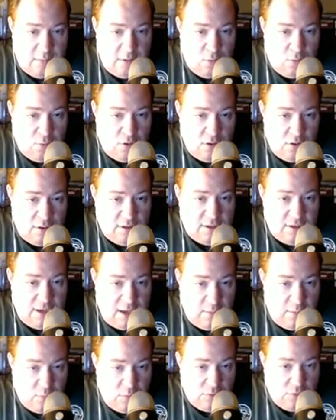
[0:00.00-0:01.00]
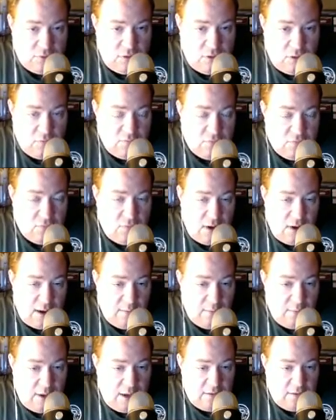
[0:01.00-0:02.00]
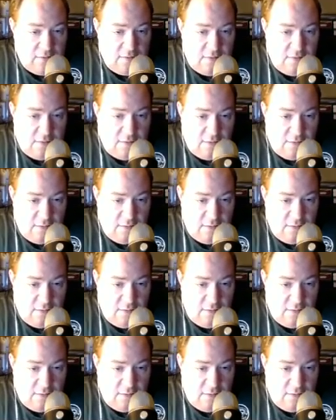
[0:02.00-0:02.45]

be one of the staples of red-based